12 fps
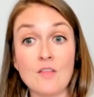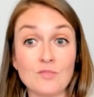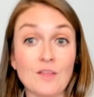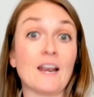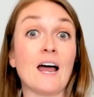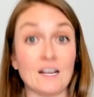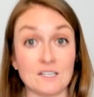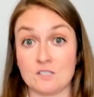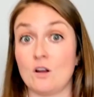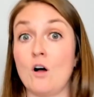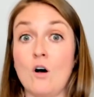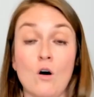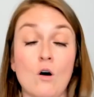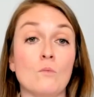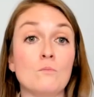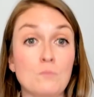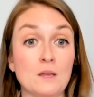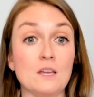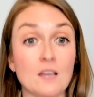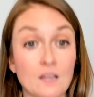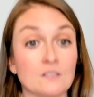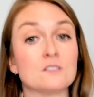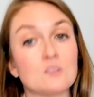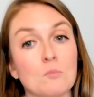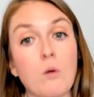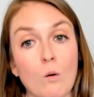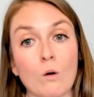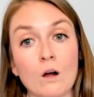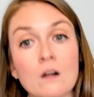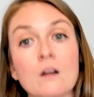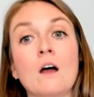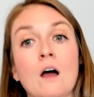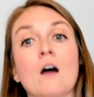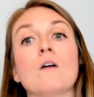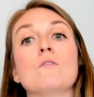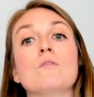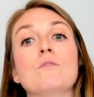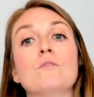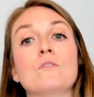that has to all be in support of